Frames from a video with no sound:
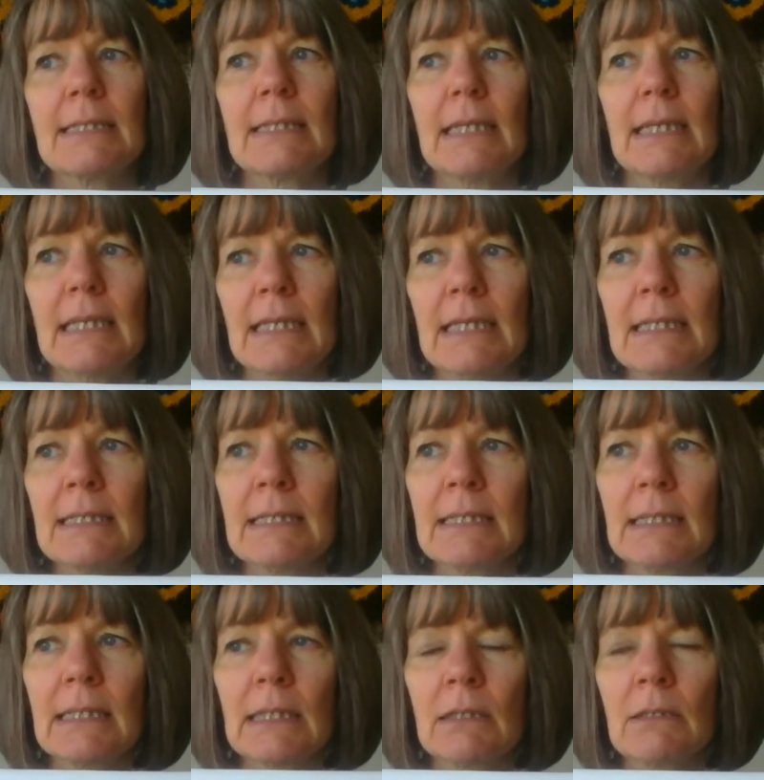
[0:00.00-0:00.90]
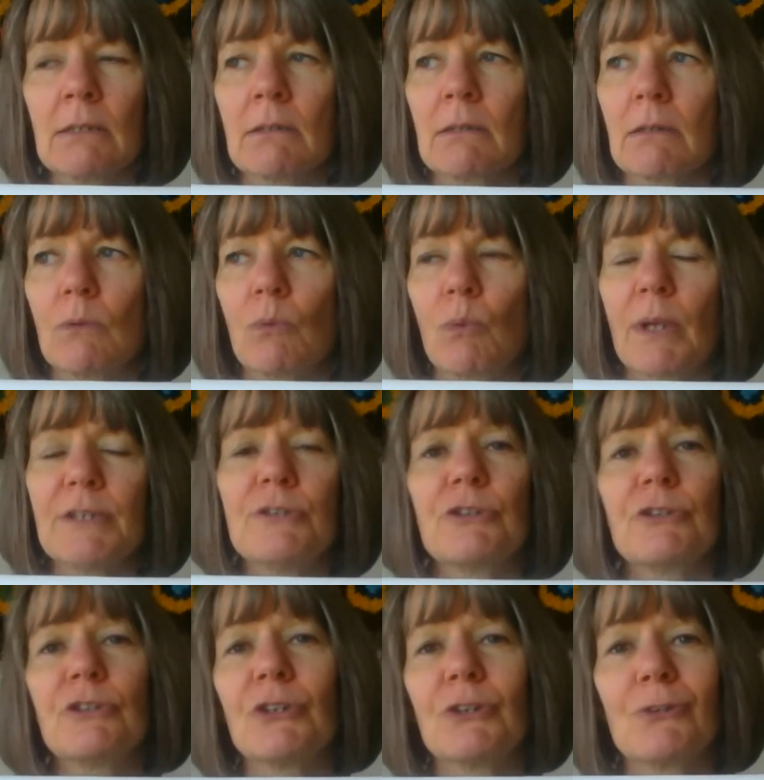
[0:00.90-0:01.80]
easy
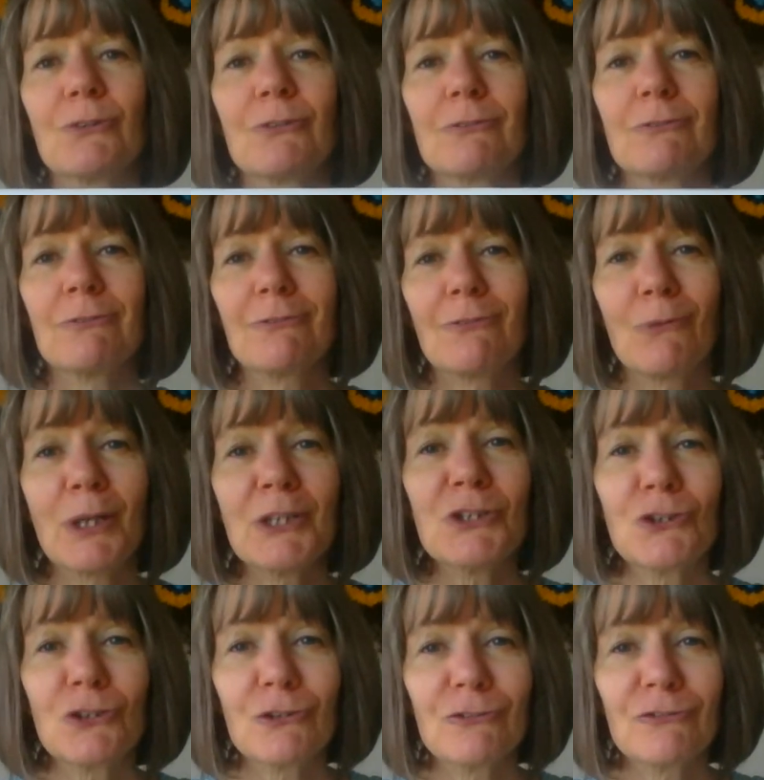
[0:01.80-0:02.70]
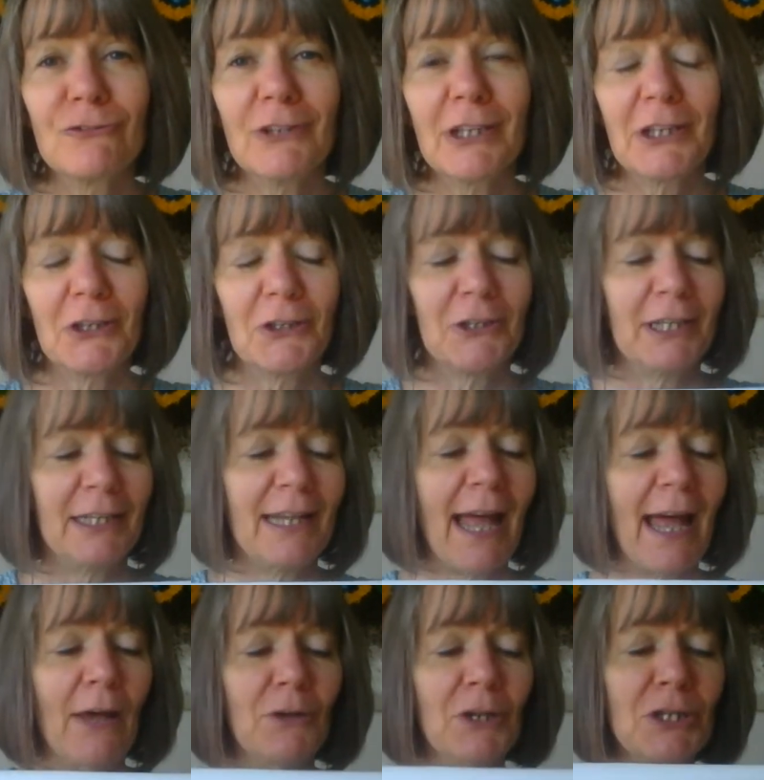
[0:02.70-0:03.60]
once you figured it
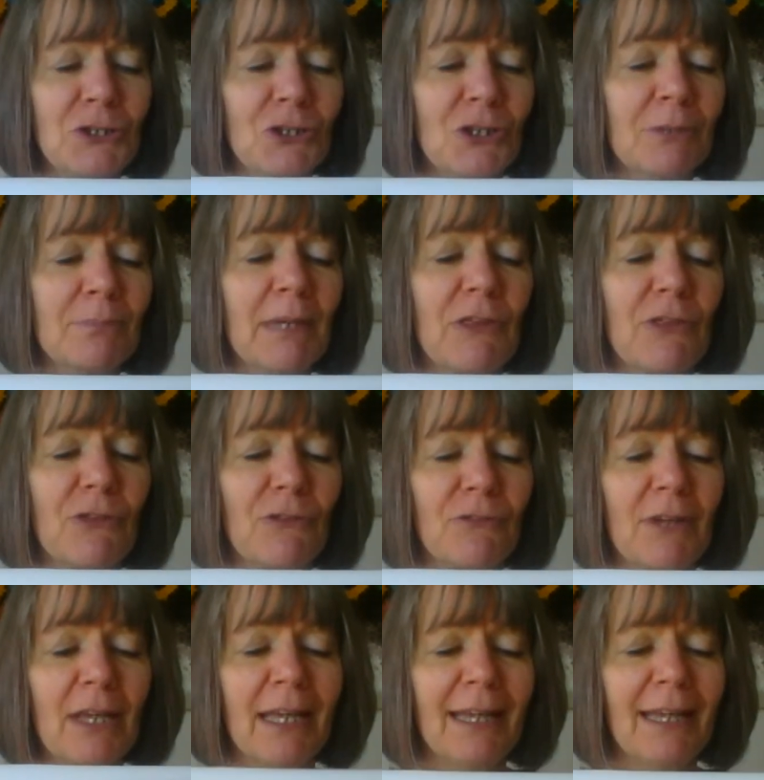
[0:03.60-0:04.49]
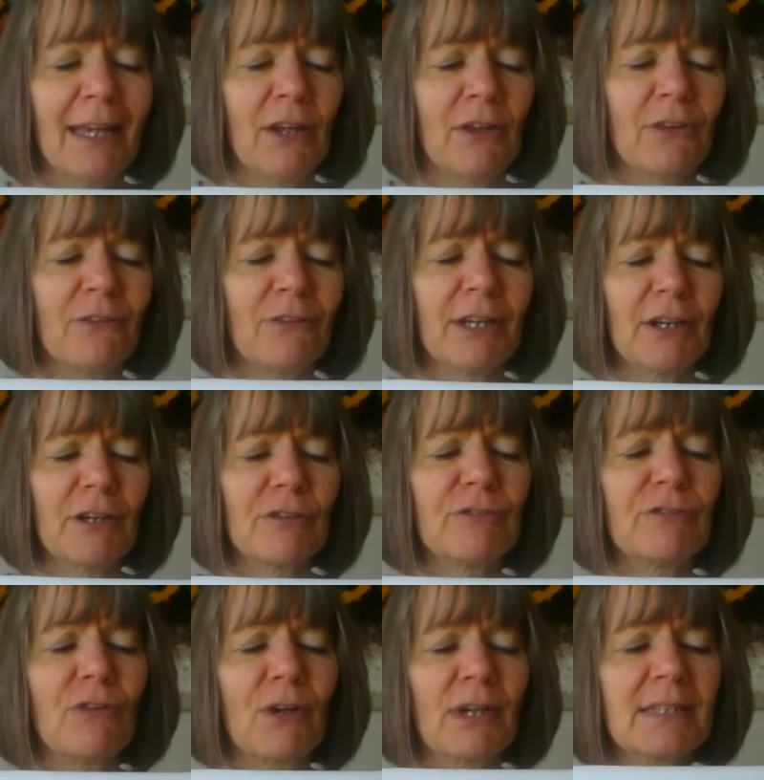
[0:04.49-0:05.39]
out. It took me 3 or
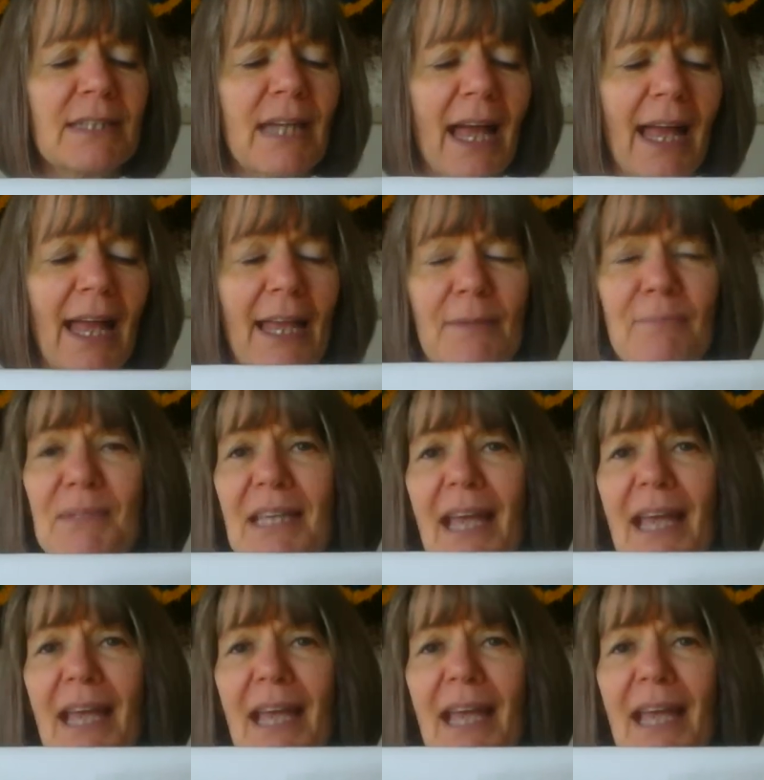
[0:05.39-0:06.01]
4 times I